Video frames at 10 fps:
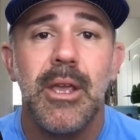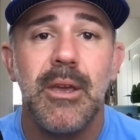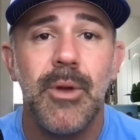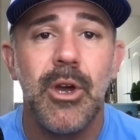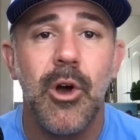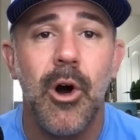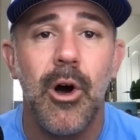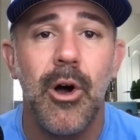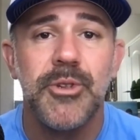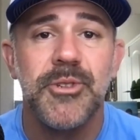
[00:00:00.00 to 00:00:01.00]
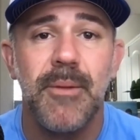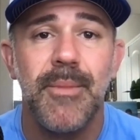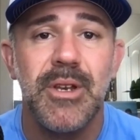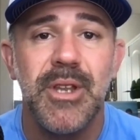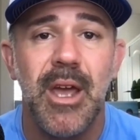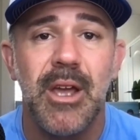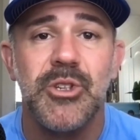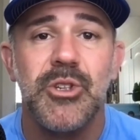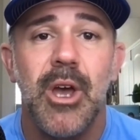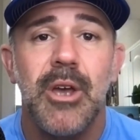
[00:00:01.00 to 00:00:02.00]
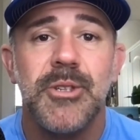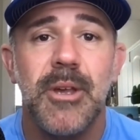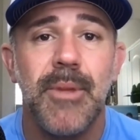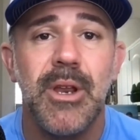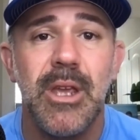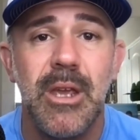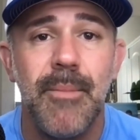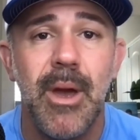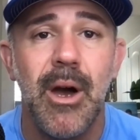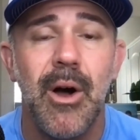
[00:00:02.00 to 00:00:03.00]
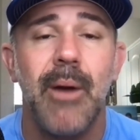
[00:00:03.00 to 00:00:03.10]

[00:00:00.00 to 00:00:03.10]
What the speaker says: give me a call, send me a text, send me an email.